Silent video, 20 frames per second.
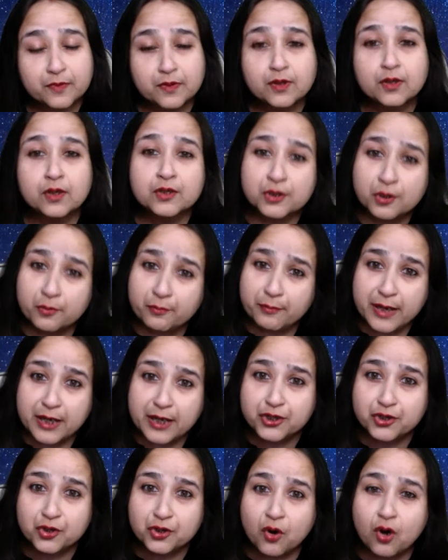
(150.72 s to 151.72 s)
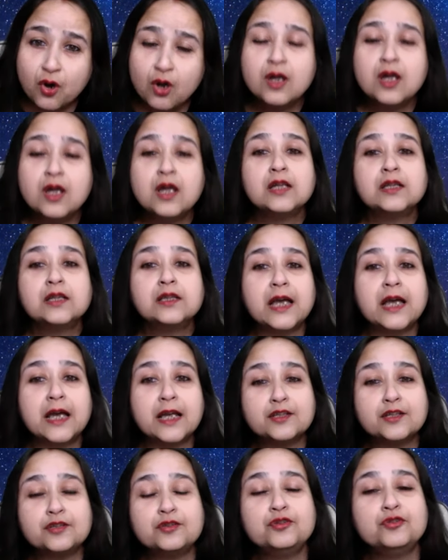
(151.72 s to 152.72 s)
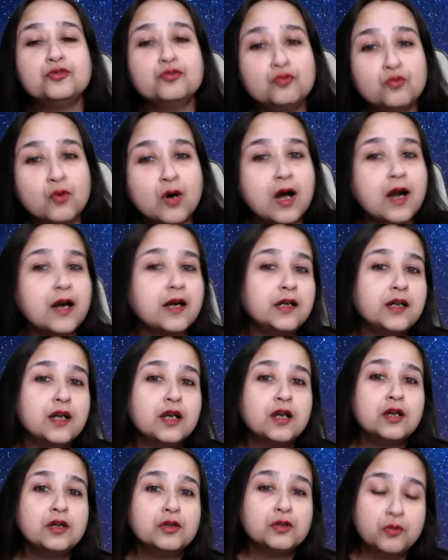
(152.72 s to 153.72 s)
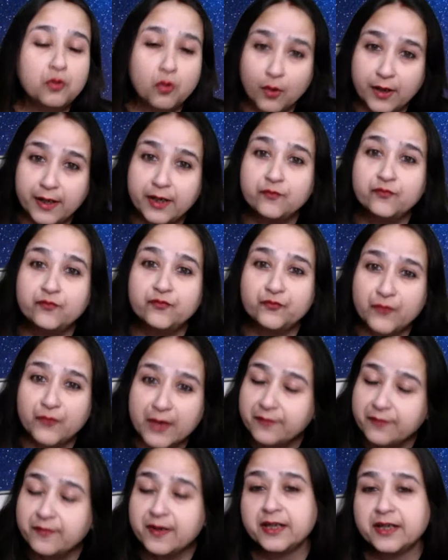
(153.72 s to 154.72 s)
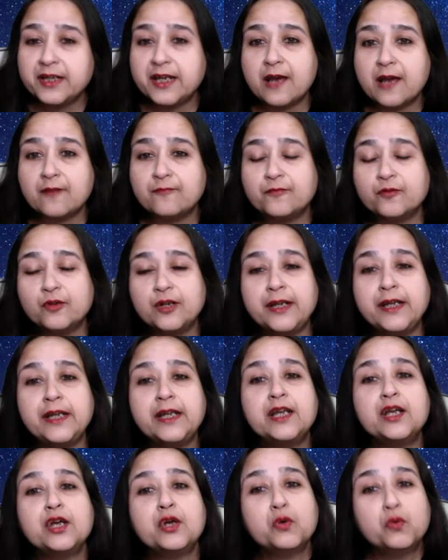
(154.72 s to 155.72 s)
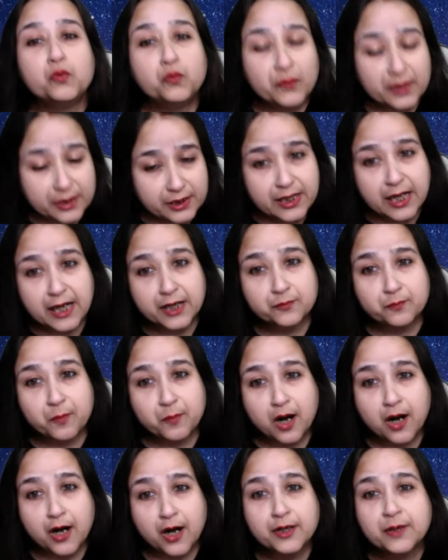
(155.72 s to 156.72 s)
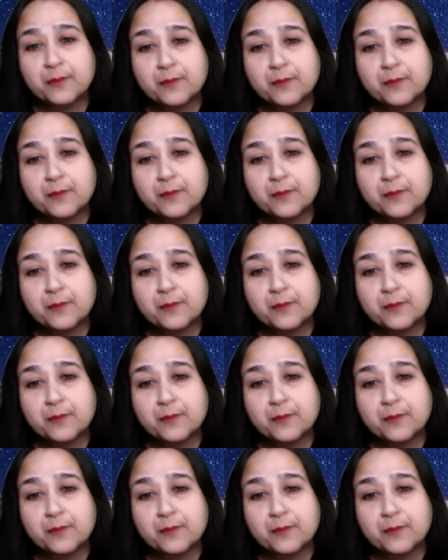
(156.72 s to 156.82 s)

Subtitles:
So make sure that you are going very, very carefully with that part.